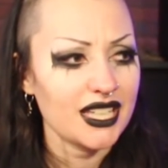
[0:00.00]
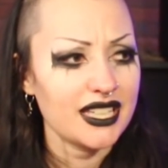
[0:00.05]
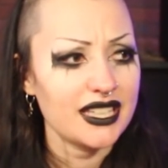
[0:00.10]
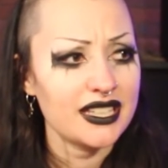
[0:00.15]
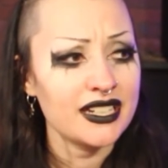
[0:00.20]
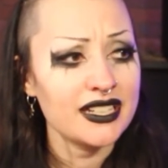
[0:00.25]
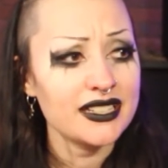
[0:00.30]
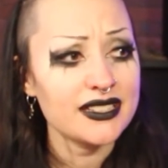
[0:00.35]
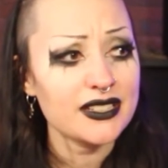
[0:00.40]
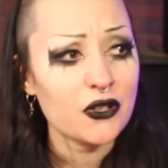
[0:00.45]

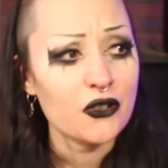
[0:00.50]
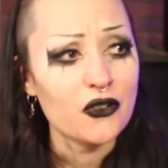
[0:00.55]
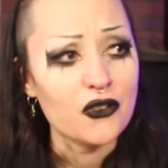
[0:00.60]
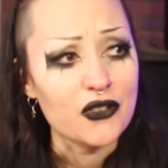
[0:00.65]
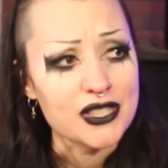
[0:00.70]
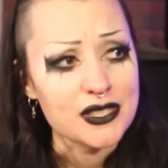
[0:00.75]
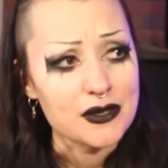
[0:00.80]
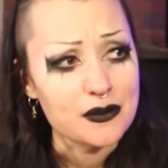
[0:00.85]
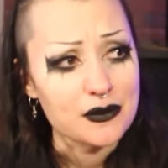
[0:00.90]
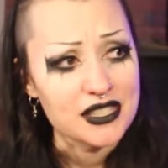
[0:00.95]
it is a
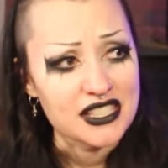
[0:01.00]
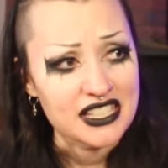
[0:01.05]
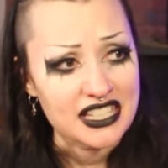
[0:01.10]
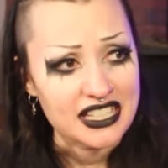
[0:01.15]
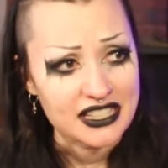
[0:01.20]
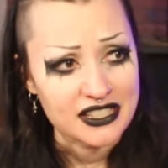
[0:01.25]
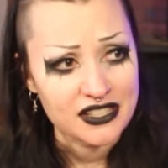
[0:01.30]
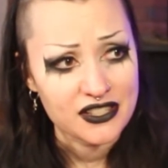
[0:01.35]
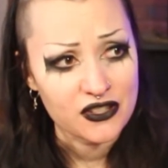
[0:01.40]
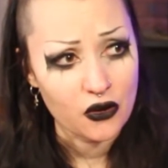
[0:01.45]

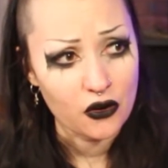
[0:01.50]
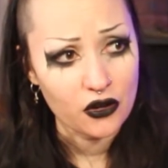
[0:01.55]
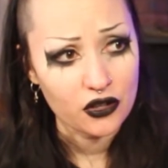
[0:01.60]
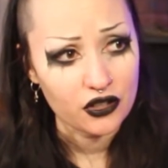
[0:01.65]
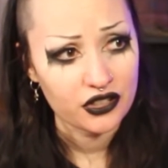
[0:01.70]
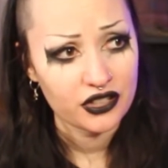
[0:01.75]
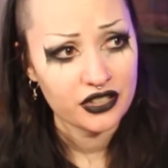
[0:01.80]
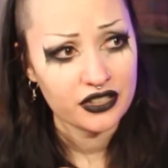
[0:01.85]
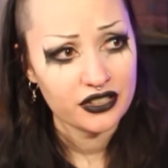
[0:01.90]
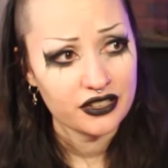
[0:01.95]
Christmassy
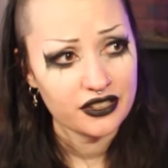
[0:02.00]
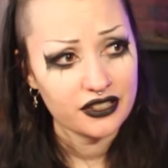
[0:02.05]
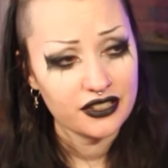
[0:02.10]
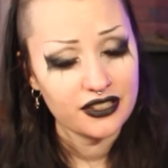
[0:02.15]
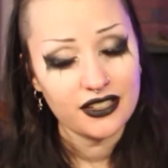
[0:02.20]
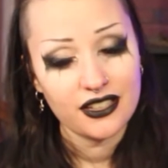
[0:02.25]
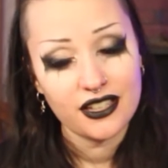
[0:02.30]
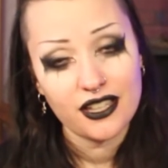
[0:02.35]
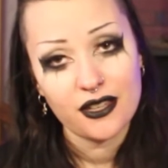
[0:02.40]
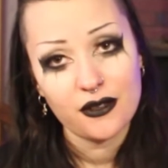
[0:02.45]
sock,
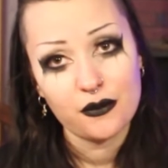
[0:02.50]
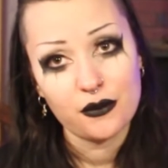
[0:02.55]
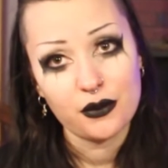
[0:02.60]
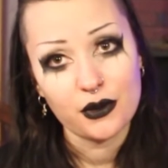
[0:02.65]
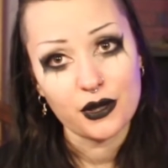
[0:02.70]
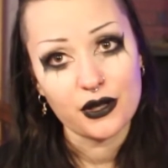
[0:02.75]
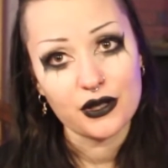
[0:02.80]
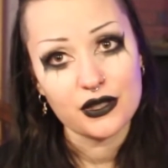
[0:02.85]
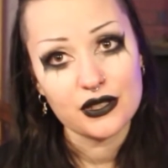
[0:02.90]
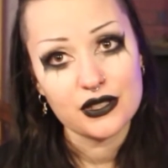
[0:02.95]

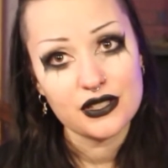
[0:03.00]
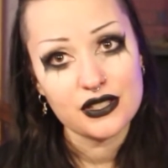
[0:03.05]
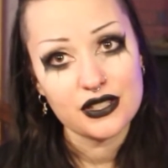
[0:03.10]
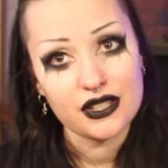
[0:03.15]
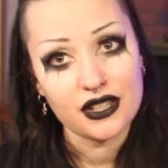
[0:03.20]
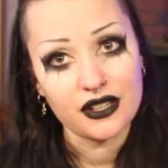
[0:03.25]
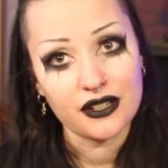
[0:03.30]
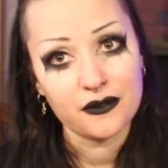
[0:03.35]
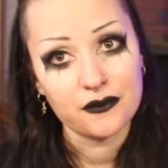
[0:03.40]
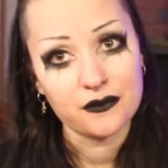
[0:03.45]
but
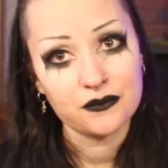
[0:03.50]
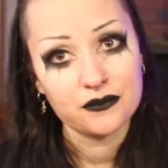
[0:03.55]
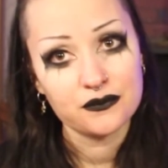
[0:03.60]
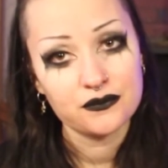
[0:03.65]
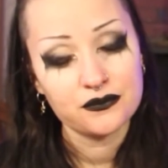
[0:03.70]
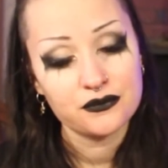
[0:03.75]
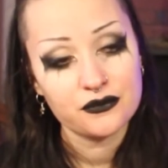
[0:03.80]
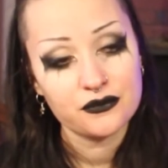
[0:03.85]
I